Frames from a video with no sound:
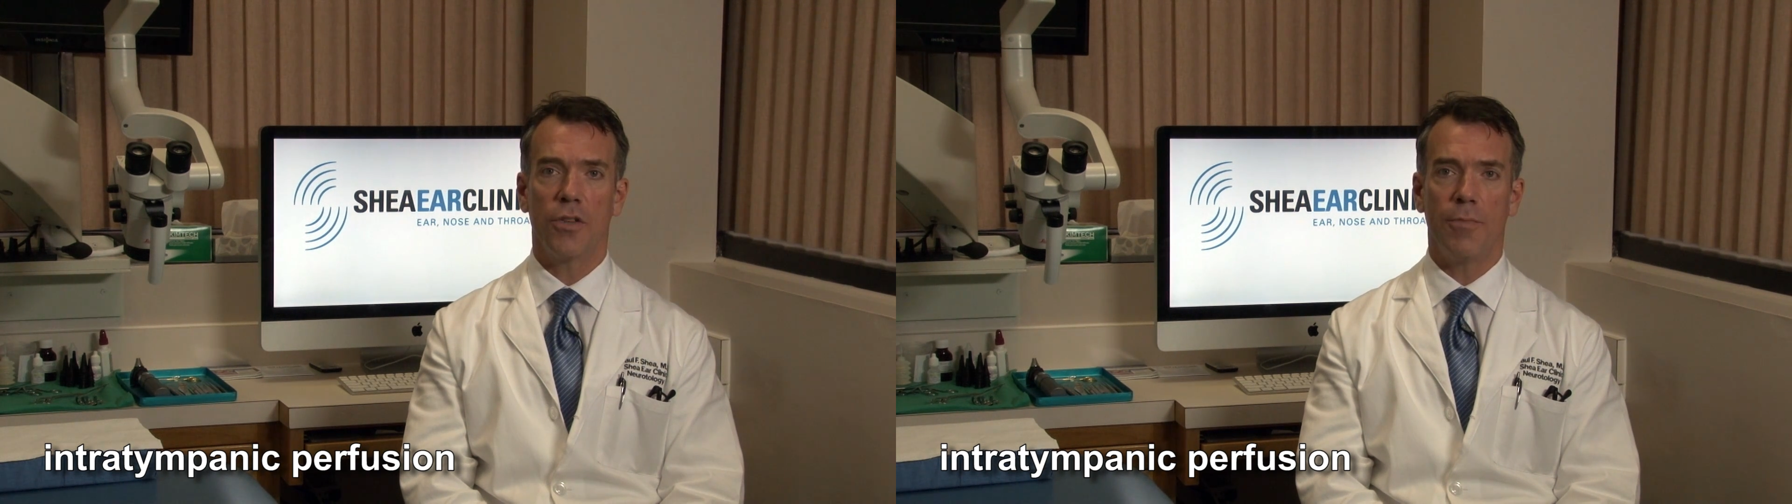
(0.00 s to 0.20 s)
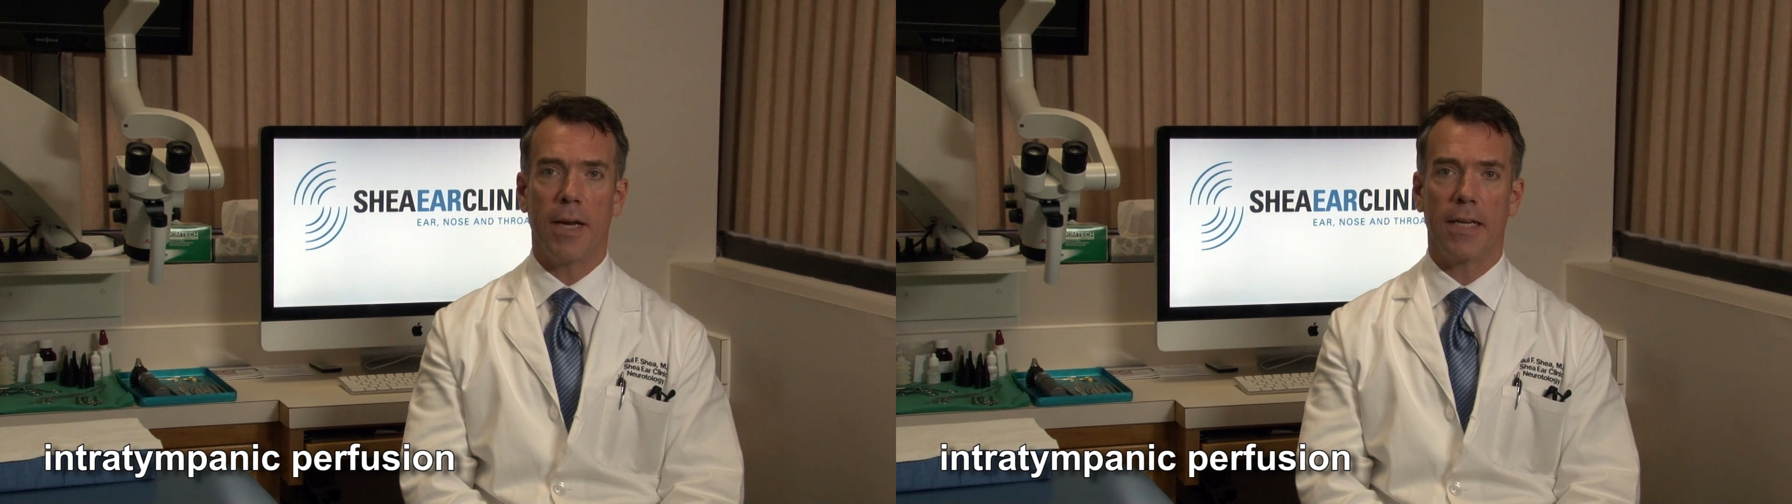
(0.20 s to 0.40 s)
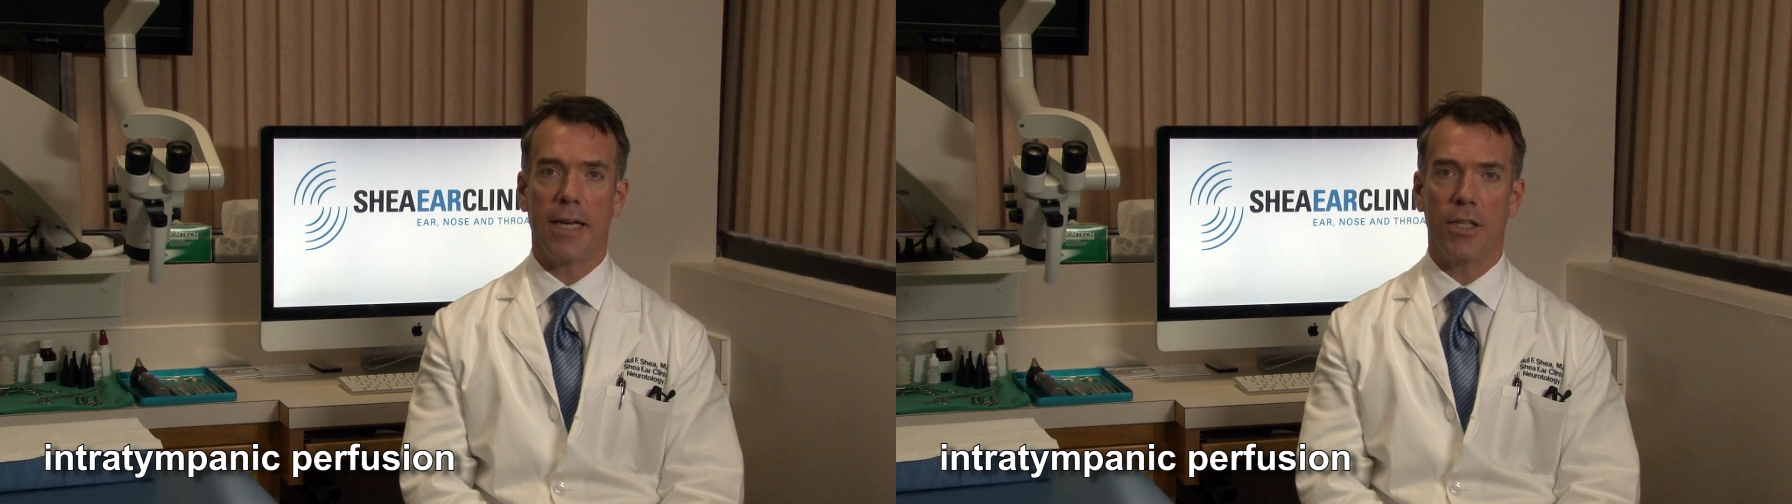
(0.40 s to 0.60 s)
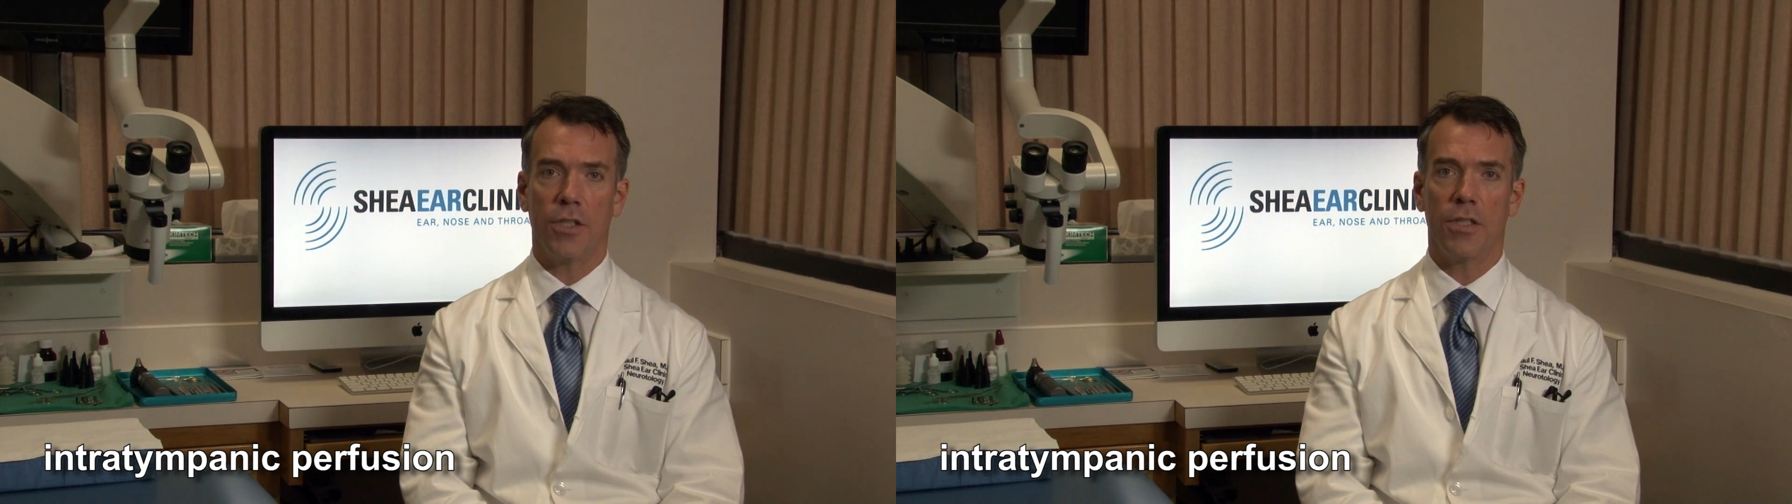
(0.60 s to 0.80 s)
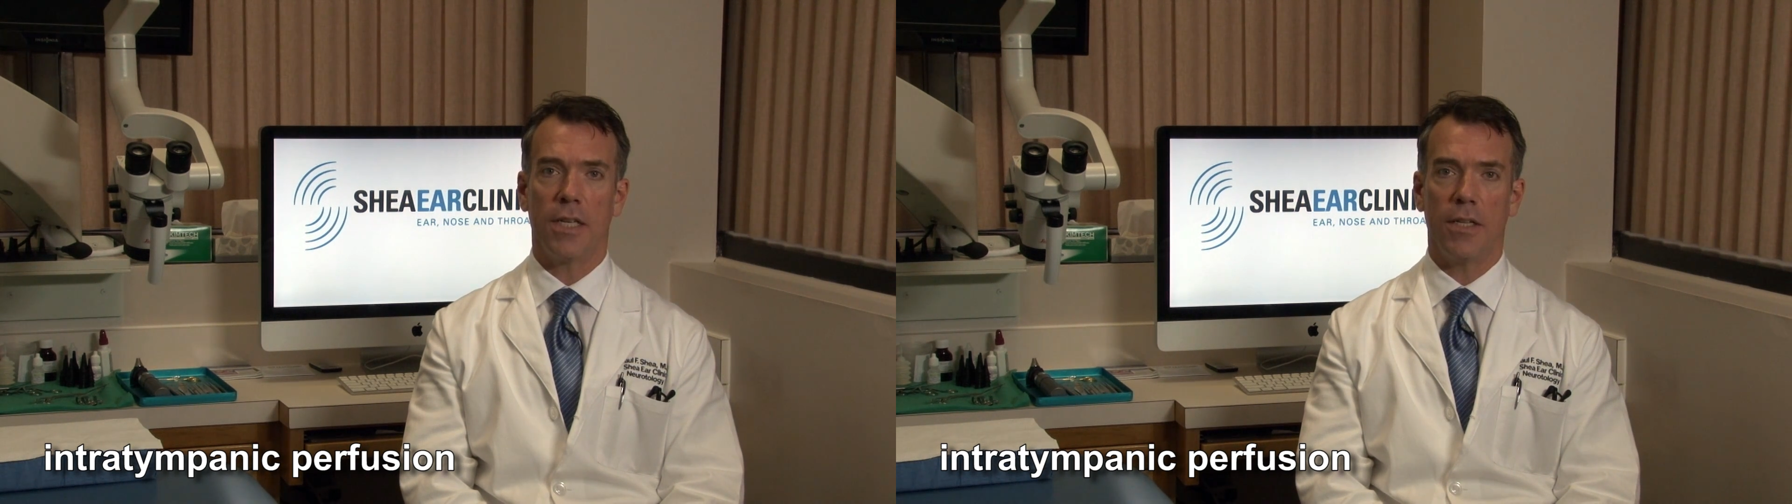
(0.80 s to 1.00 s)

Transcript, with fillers: of medications